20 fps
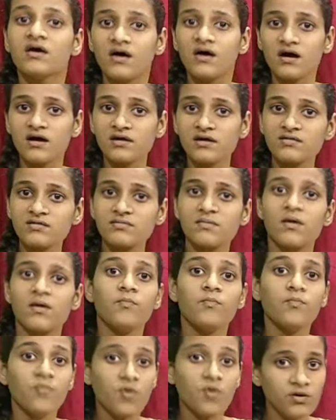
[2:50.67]
earn
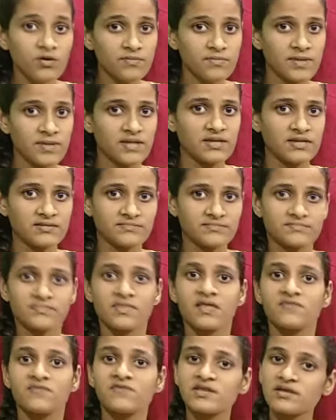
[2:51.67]
more money
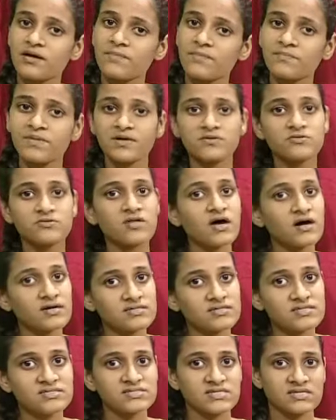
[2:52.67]
when compared to the
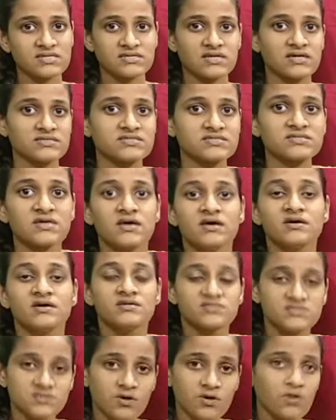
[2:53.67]
other sectors.
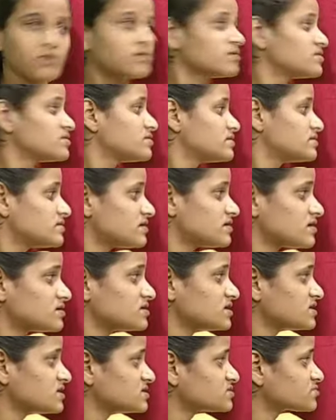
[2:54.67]
So
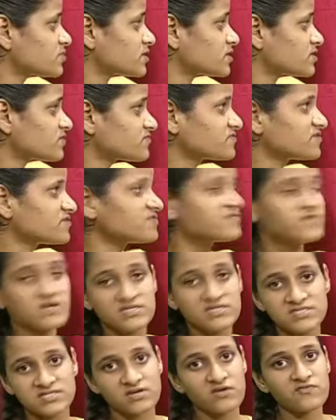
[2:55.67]
it is one of the
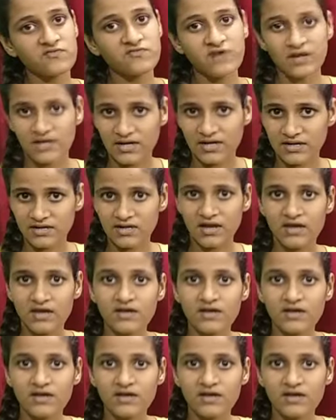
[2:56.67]
feature of Karnataka